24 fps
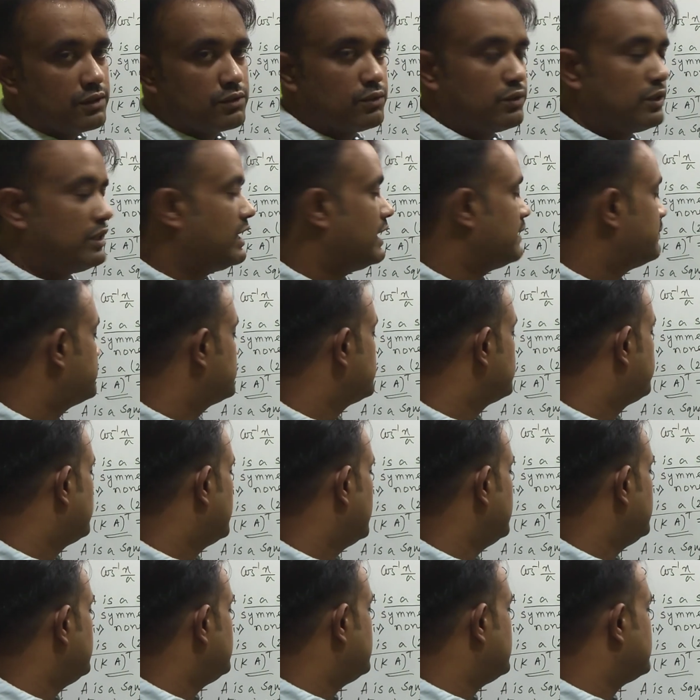we have to
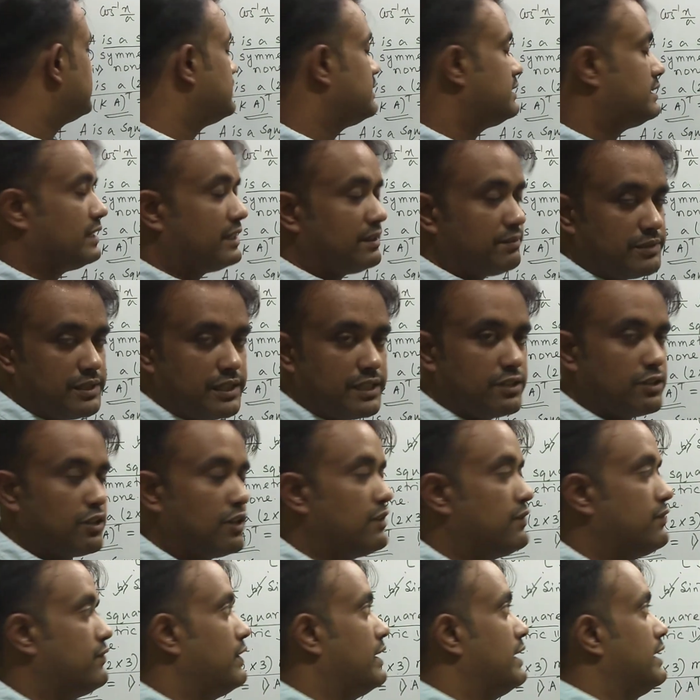find the determinant
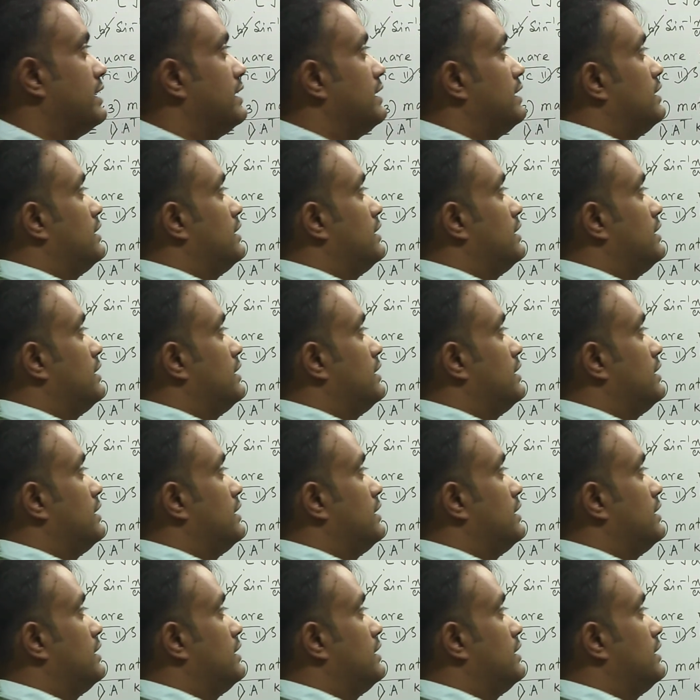of A.